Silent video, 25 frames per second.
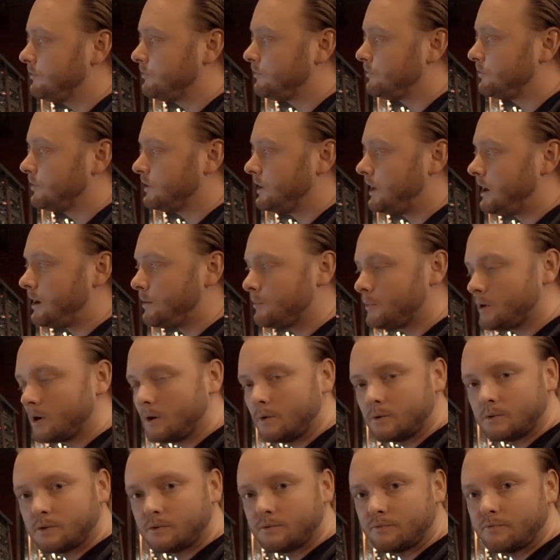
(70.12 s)
For now I'm
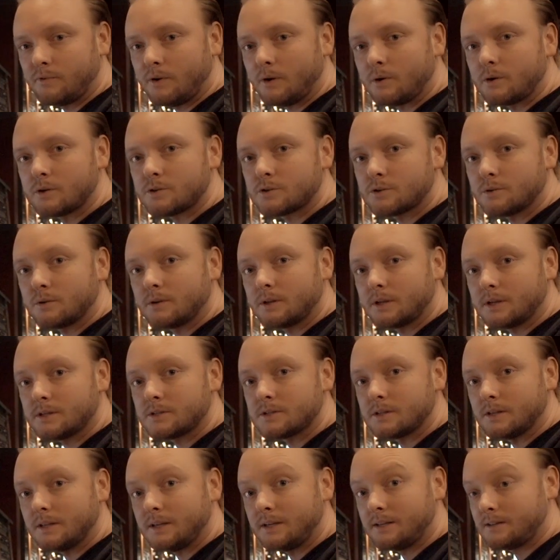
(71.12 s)
going to focus on
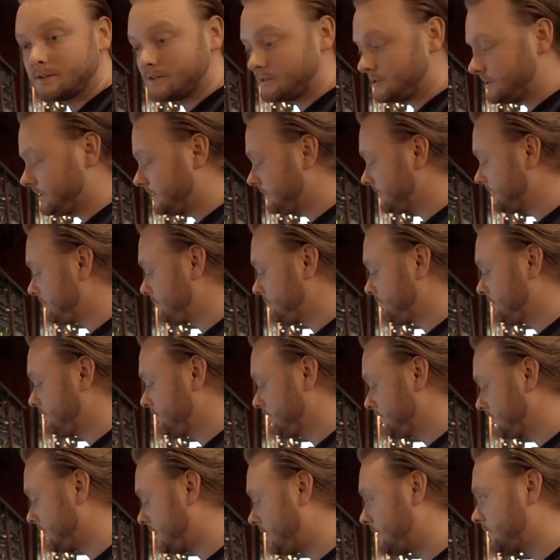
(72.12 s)
this lead synth.
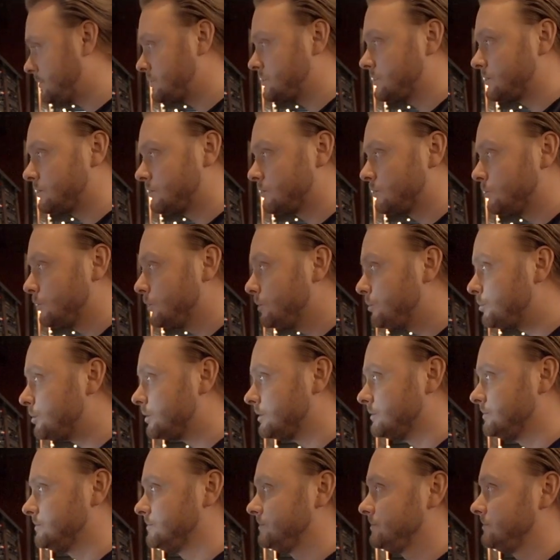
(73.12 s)
Now it's a group,
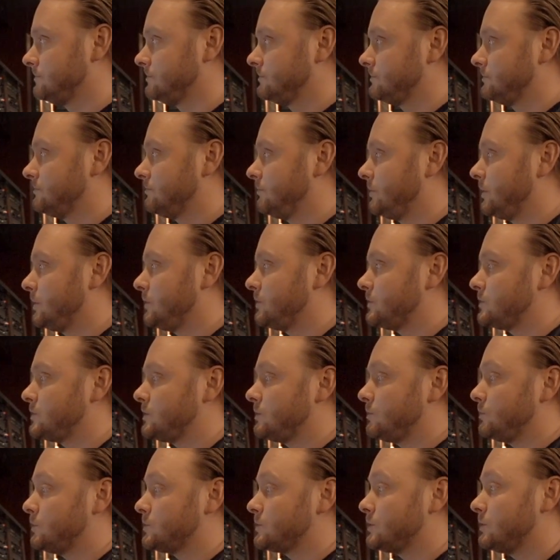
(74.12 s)
because
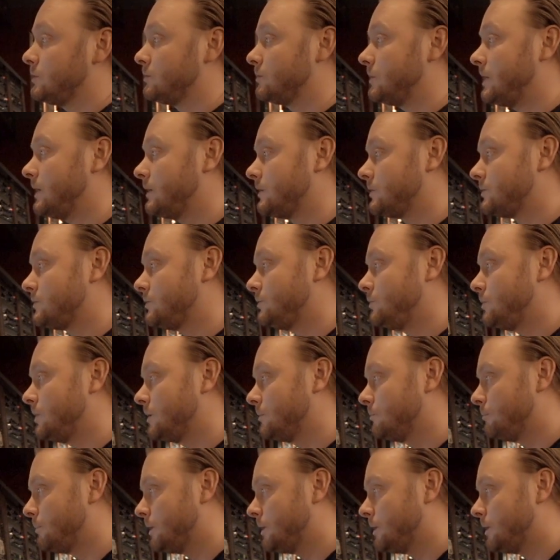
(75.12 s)
it was all routed to one